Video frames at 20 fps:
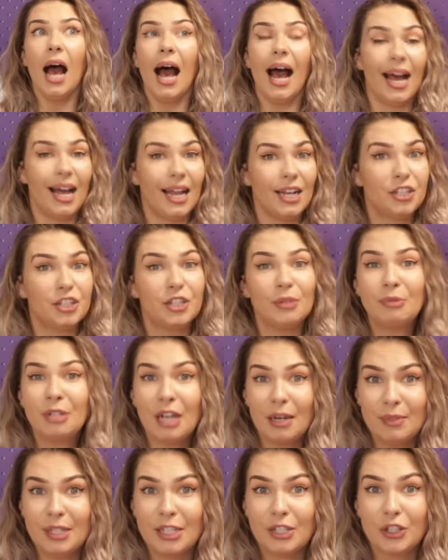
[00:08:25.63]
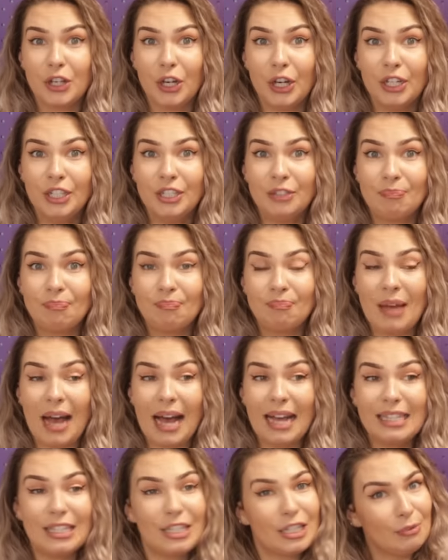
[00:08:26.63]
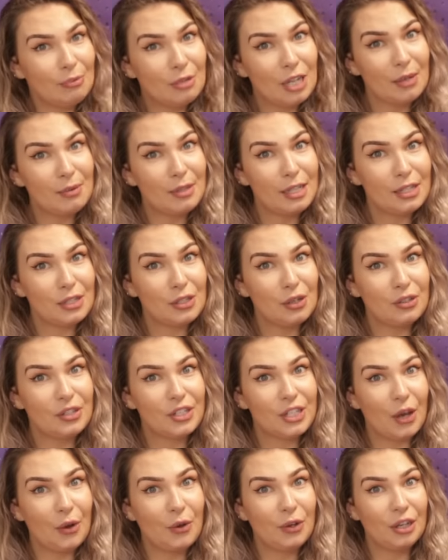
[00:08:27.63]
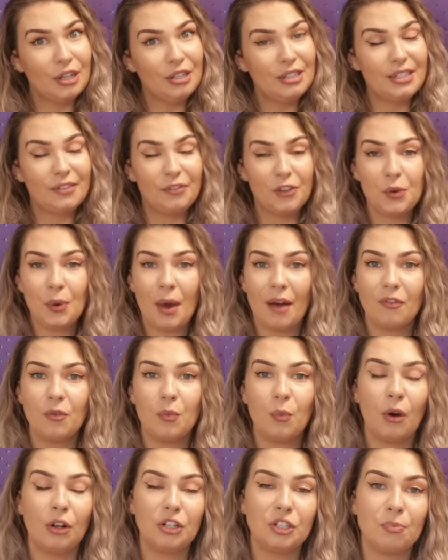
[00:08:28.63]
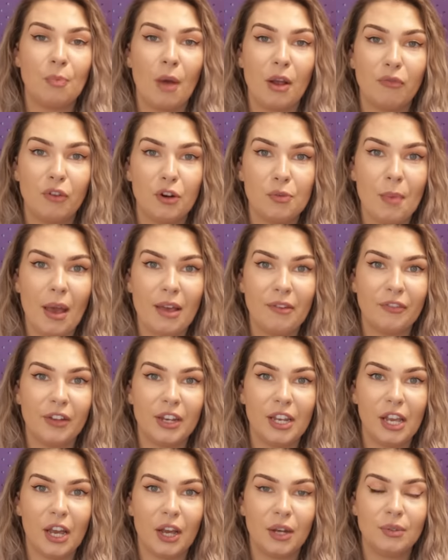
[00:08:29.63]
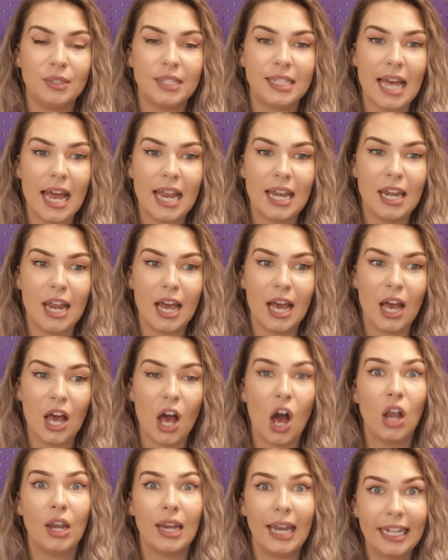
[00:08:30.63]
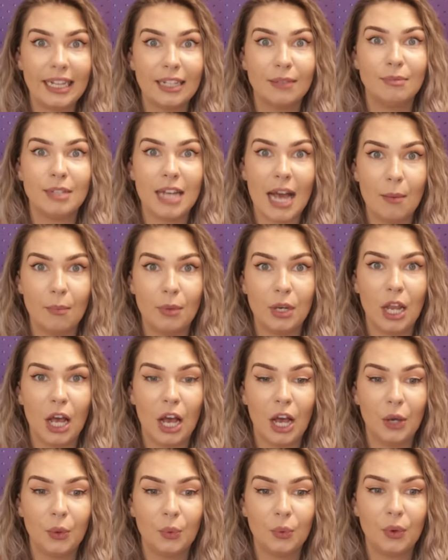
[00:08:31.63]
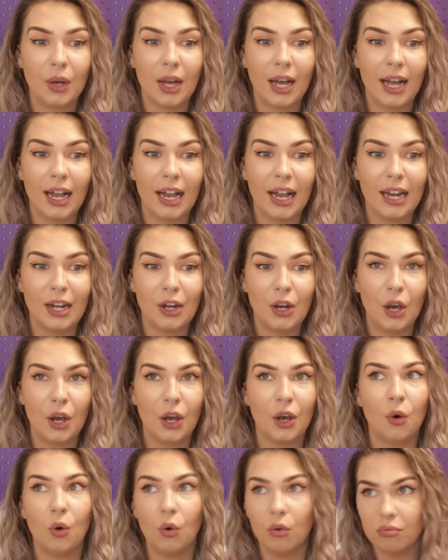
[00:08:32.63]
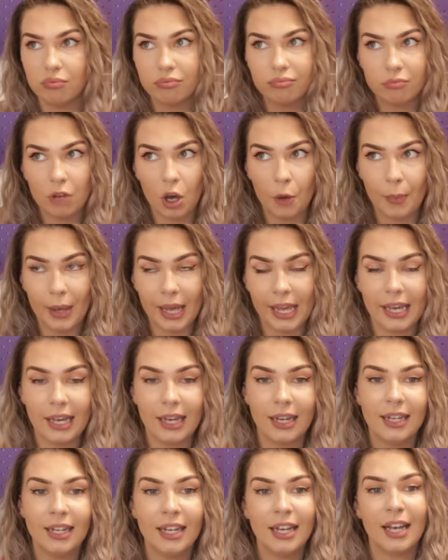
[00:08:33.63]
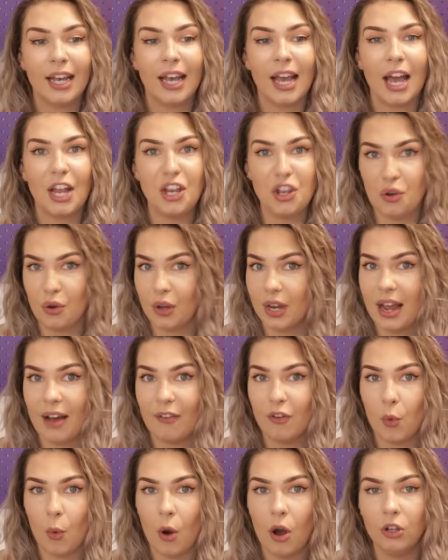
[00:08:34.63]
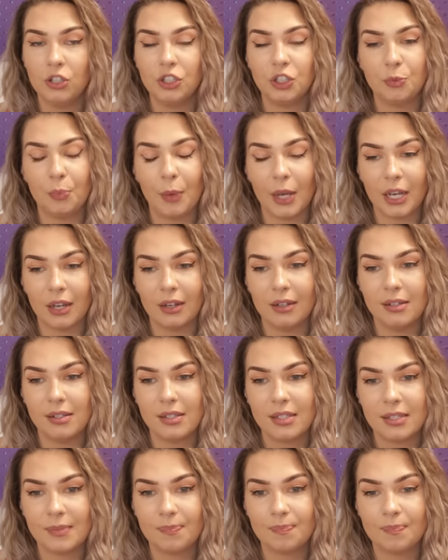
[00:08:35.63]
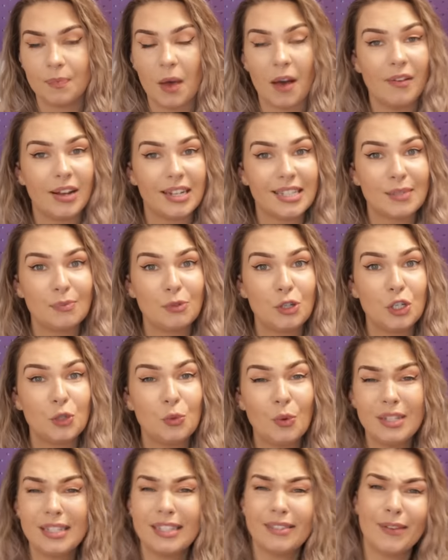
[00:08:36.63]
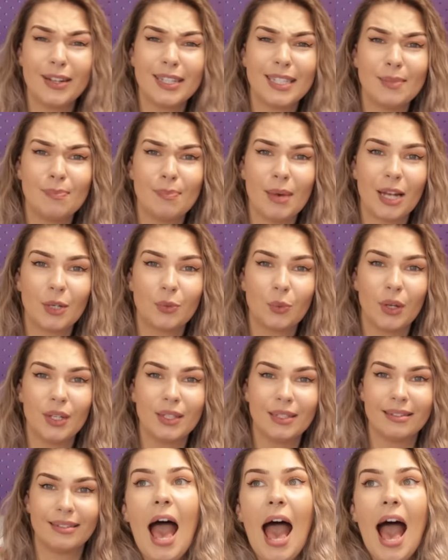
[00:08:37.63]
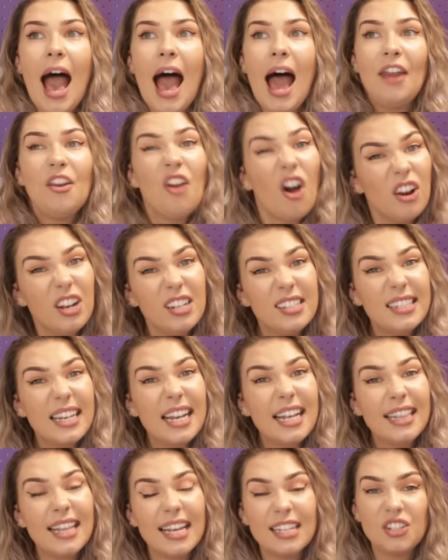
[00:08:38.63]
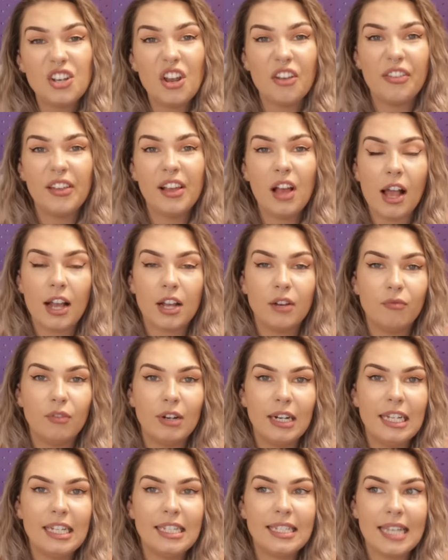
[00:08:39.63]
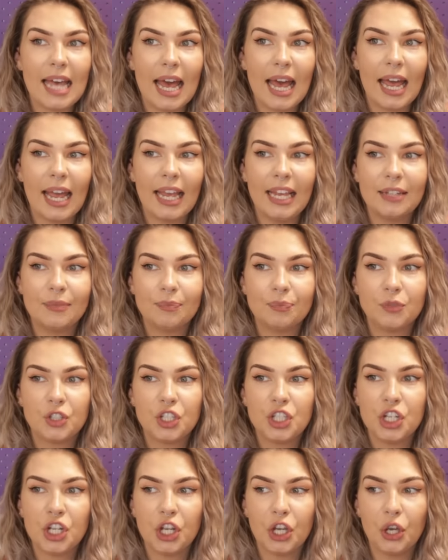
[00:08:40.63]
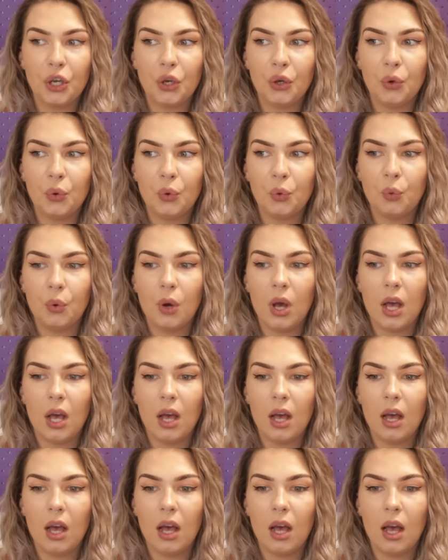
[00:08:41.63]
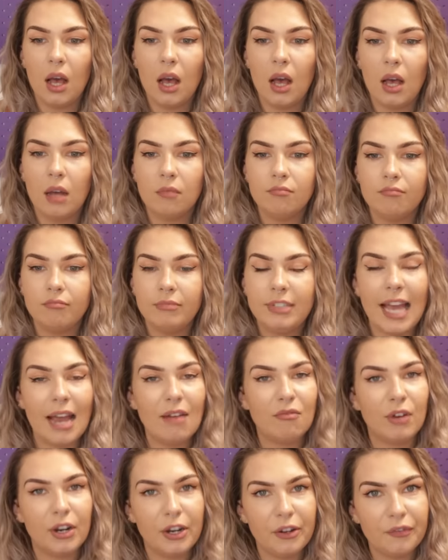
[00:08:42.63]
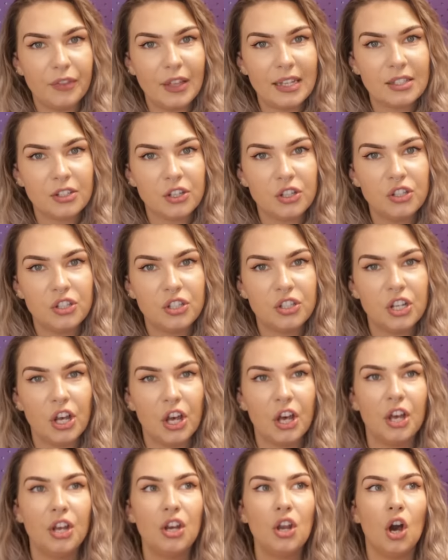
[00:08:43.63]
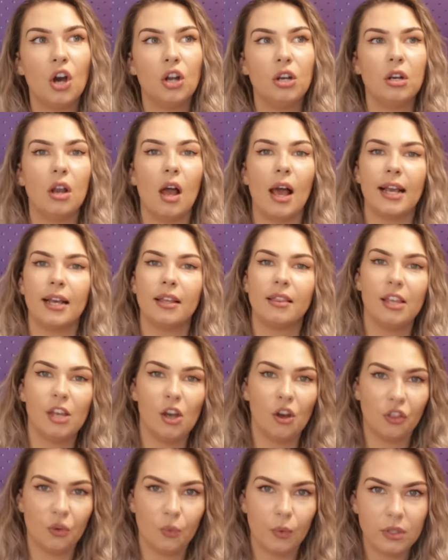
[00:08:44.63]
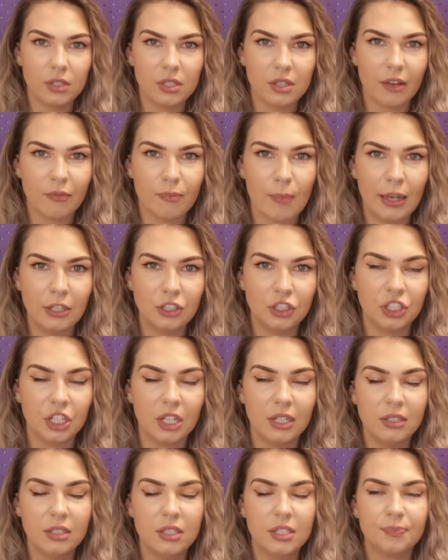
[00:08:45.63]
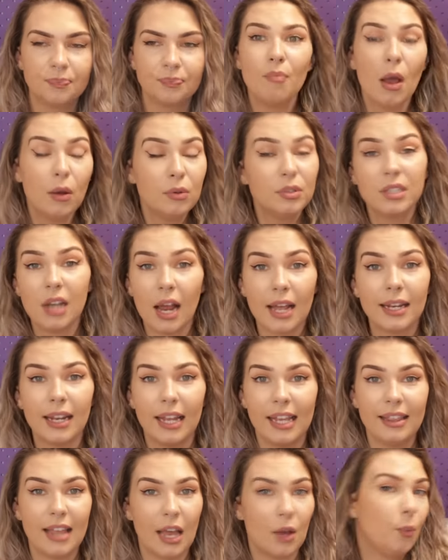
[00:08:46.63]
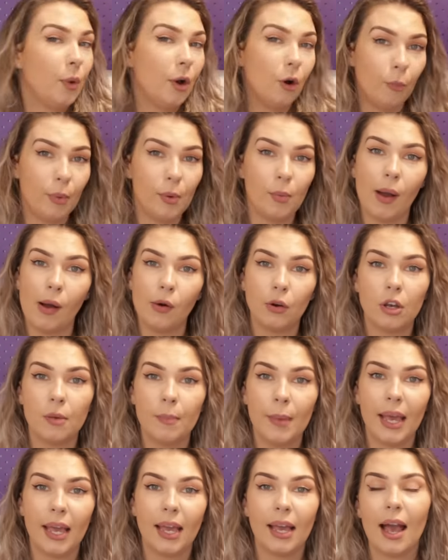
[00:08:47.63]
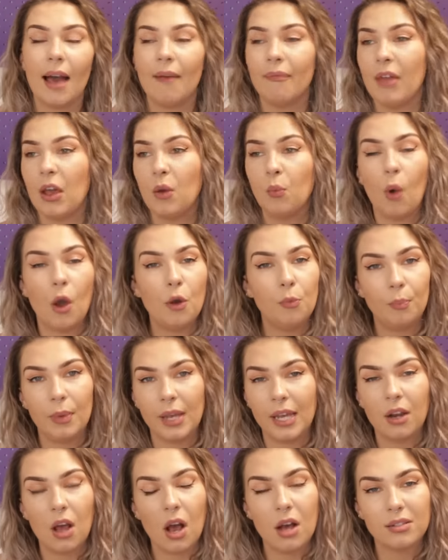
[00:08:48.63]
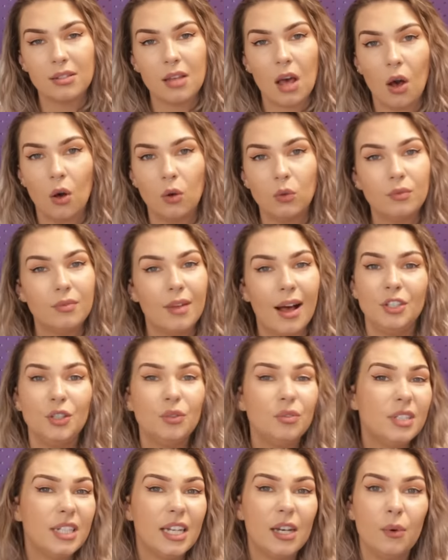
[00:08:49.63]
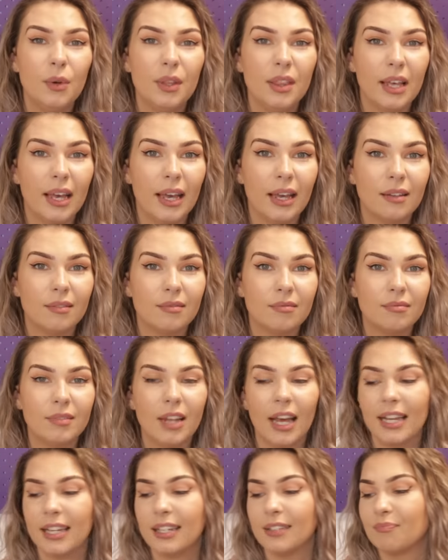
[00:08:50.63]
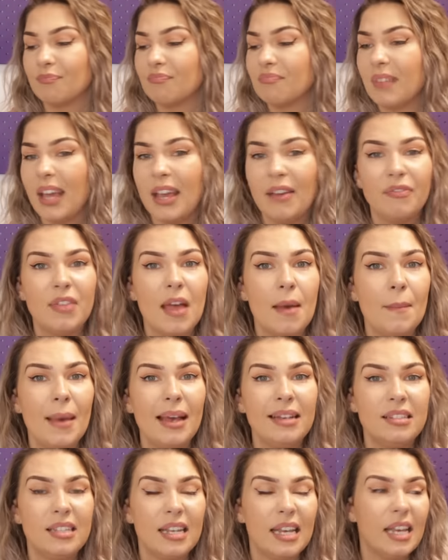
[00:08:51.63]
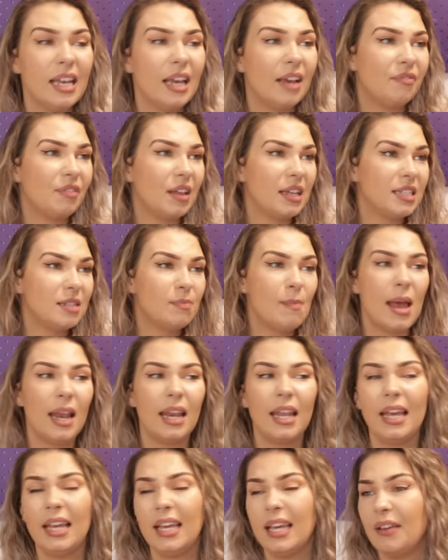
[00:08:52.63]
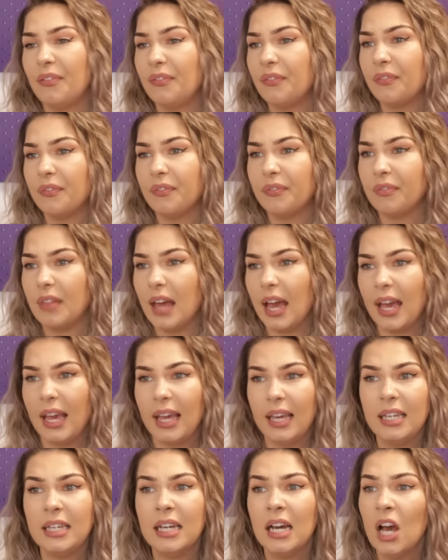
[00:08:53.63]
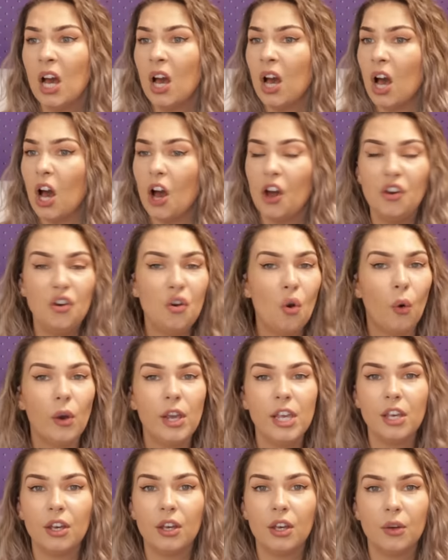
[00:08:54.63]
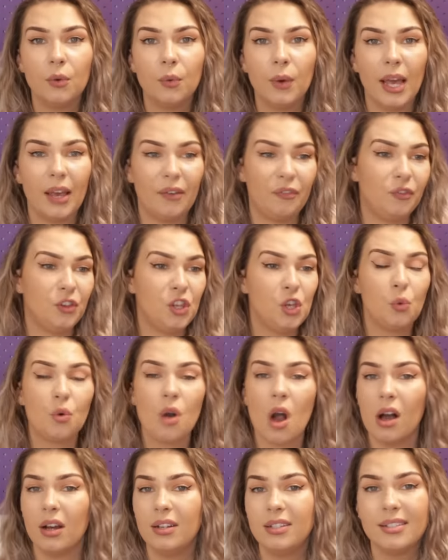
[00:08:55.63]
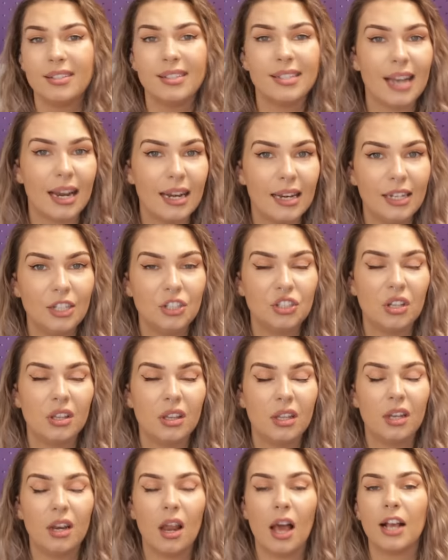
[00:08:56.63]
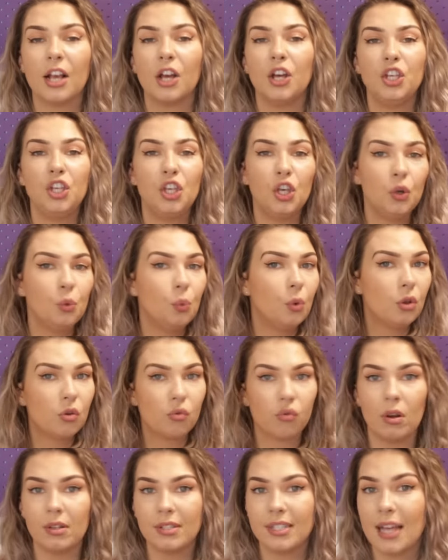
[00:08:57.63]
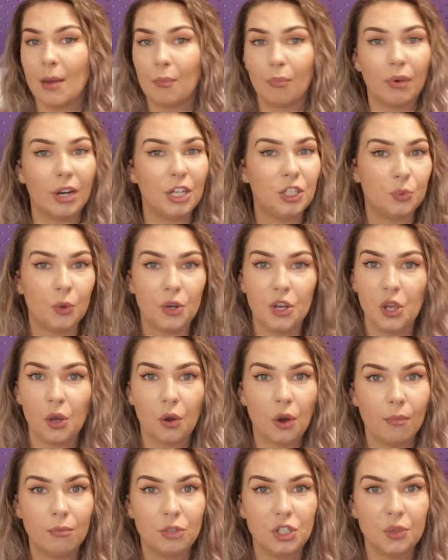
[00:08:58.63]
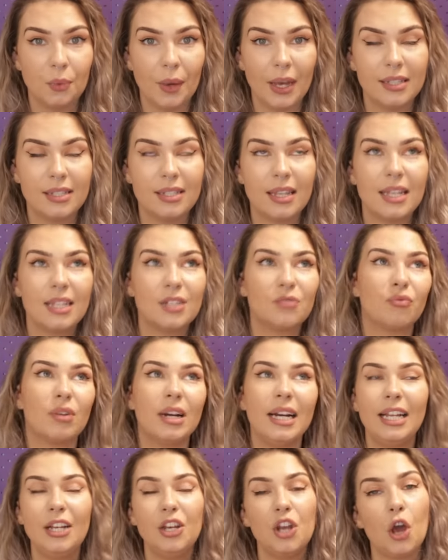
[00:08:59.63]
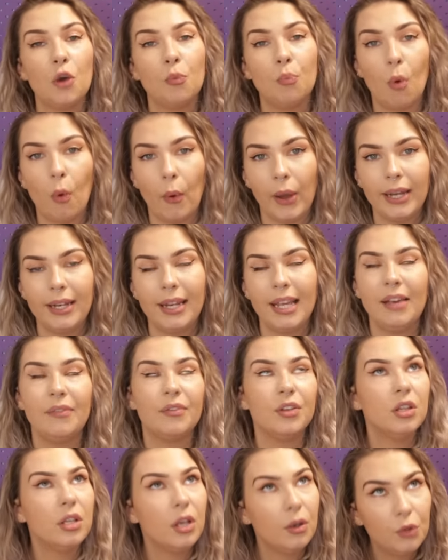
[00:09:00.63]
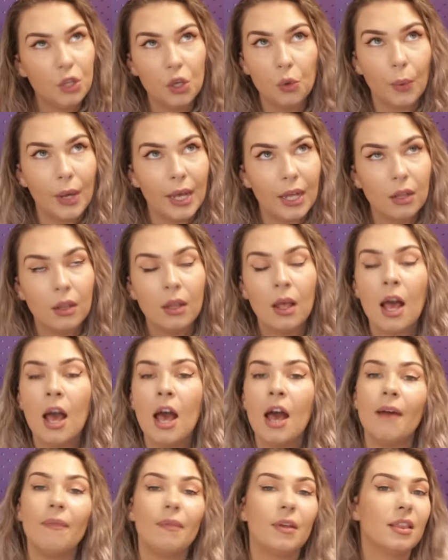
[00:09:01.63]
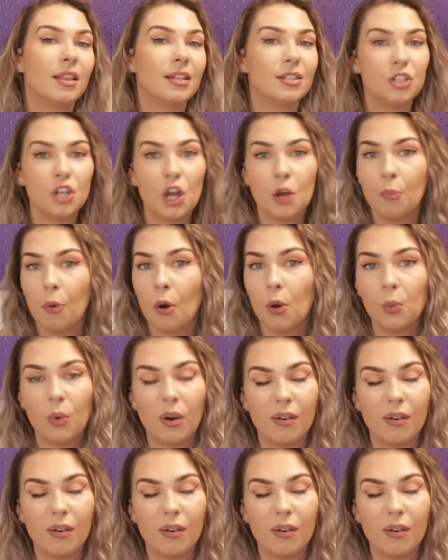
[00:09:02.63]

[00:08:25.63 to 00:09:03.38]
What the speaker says: And sometimes it's good and sometimes it's not so good. If you haven't watched my roommate videos, then I'll link them down below and or up here and you can have a watch because I've had some good ones, I've had some bad ones. And honestly, there's nothing I can really say to get rid of this concern, unlike the other ones I've mentioned. Most likely they will be welcoming and they won't be an asshole. You'll deal with it. Like, if they're messy, if they're smelly, if they annoy you, if you can't understand each other, like, you will cross that bridge when you come to it. So there's really no point, even though you will, but there's no point